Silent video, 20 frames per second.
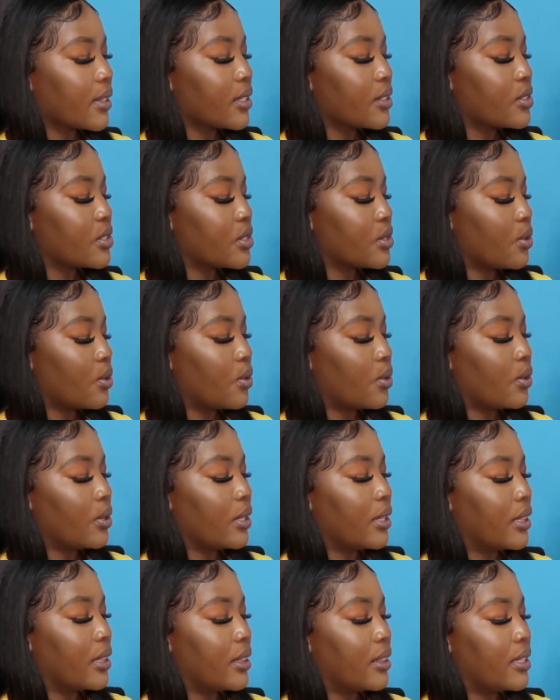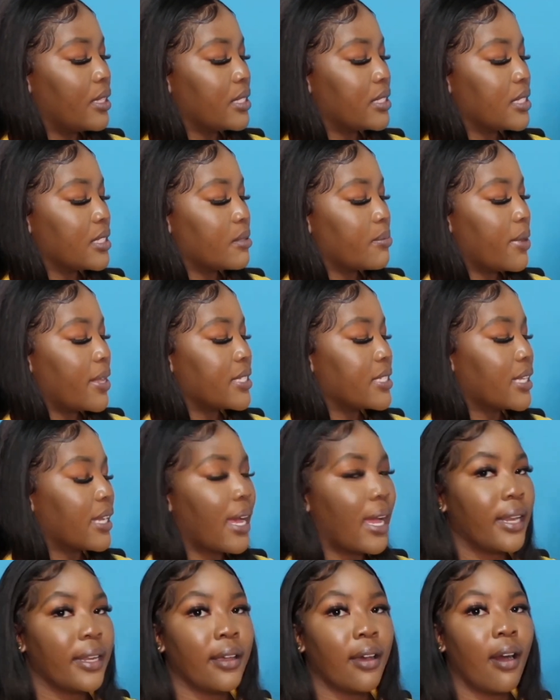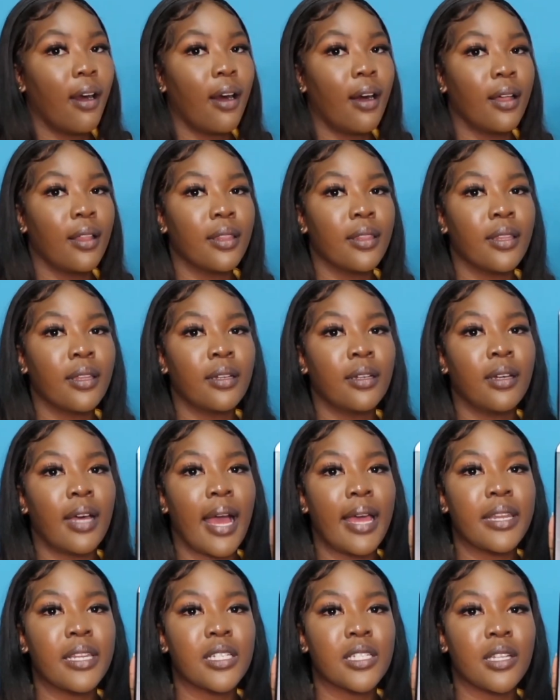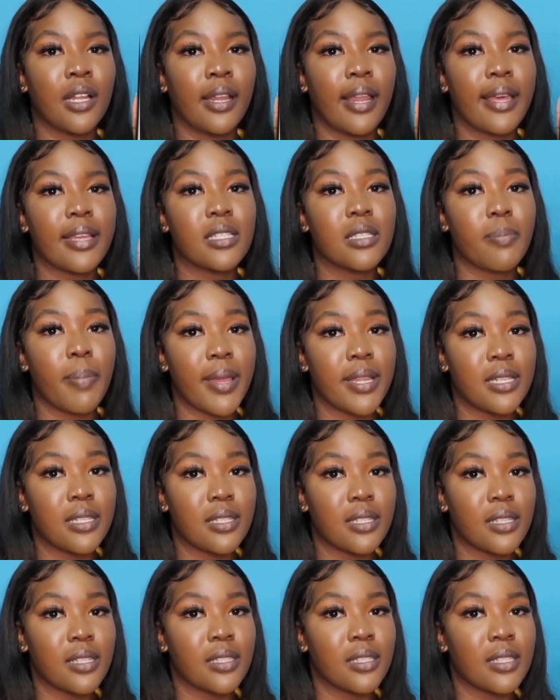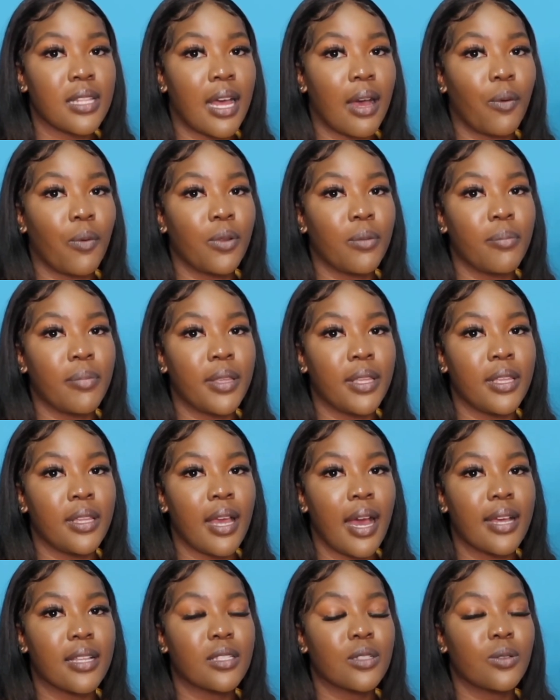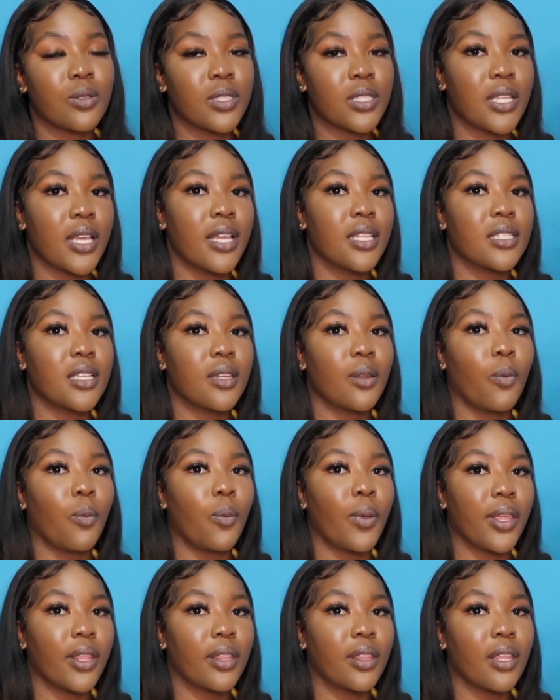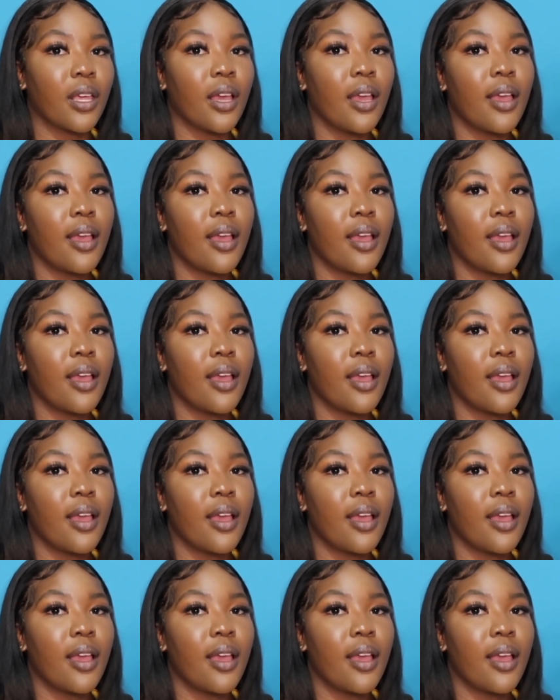So this is basically all the additional expenses that would be associated with